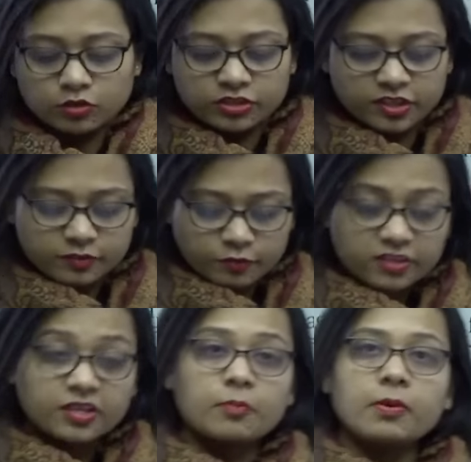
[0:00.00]
So this
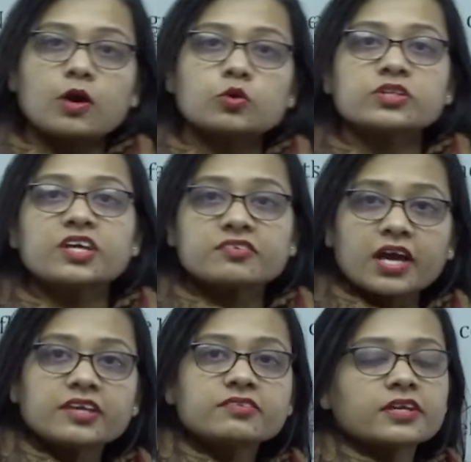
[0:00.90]
was about the
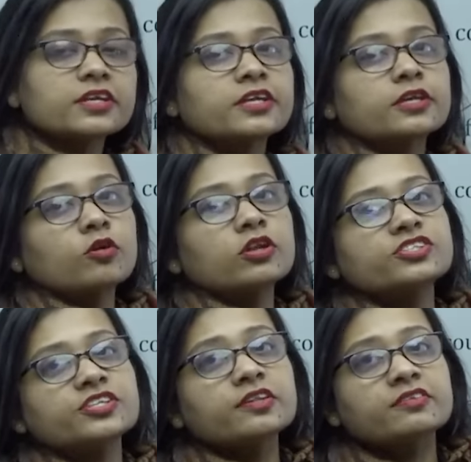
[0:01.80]
science and
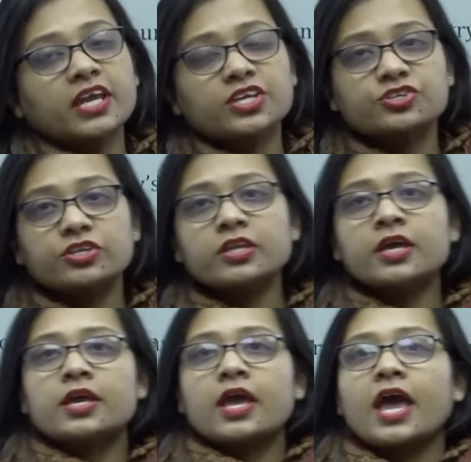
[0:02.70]
technology
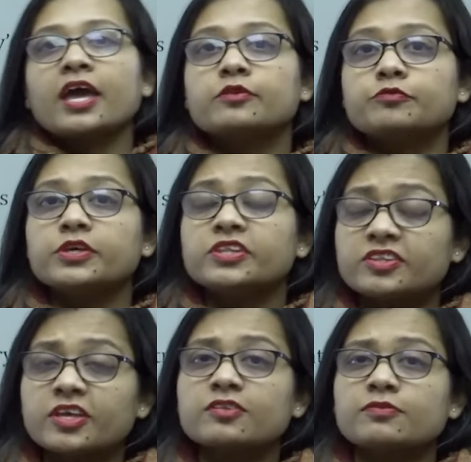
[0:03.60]
section and
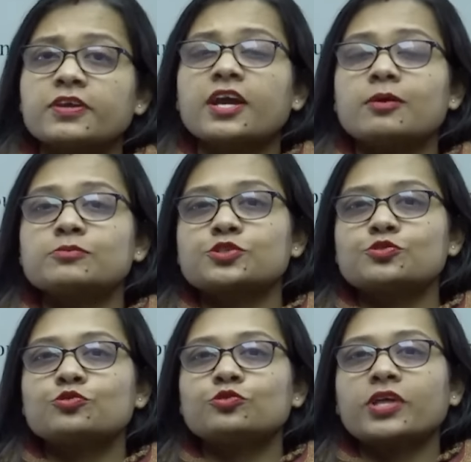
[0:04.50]
with this we
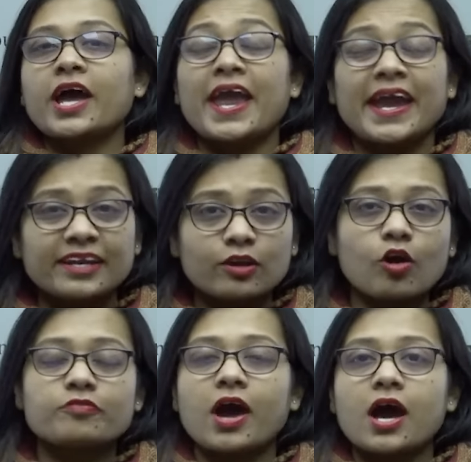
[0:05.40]
comes to the end
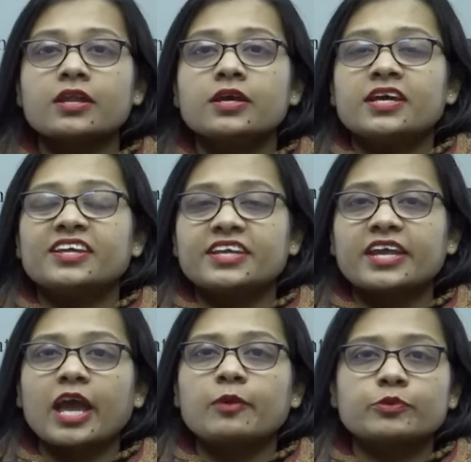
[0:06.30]
of our
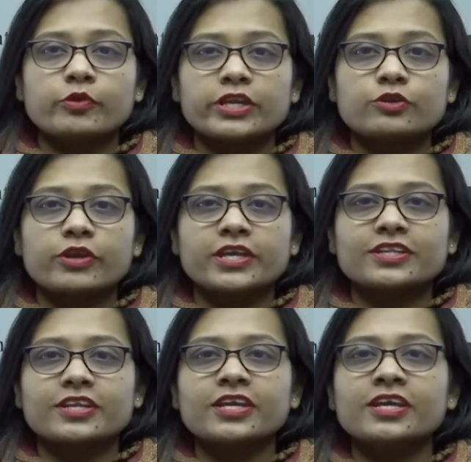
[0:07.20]
recap
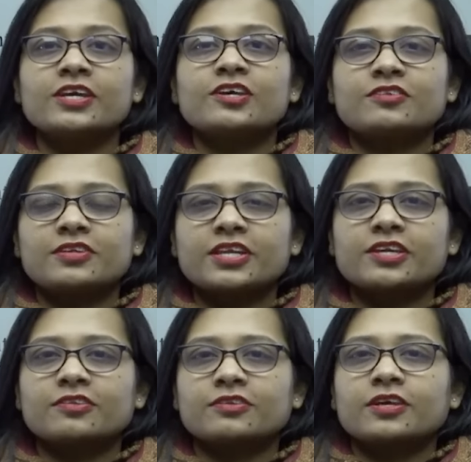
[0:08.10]
2023
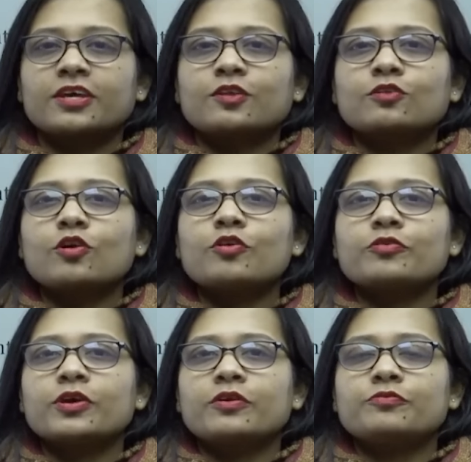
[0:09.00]
series.
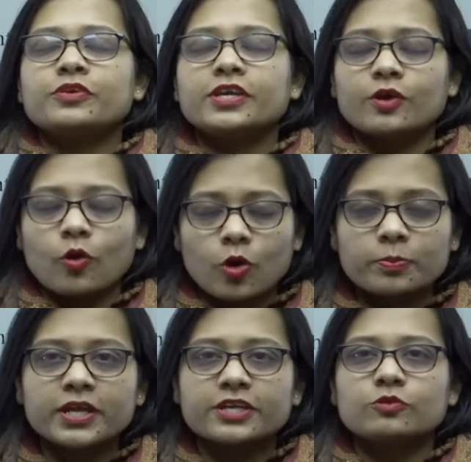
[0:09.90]
So we
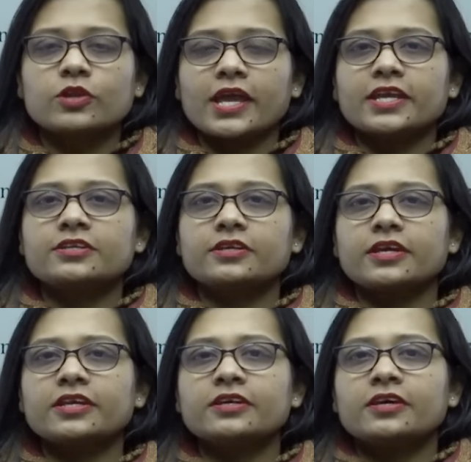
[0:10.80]
hope that you liked
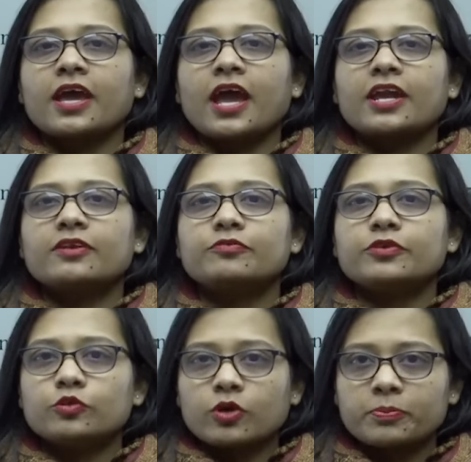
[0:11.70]
it
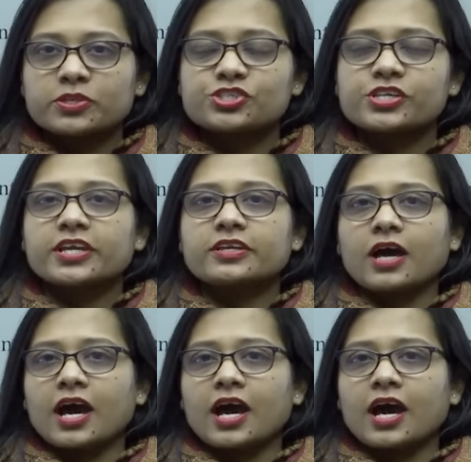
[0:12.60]
and you appreciate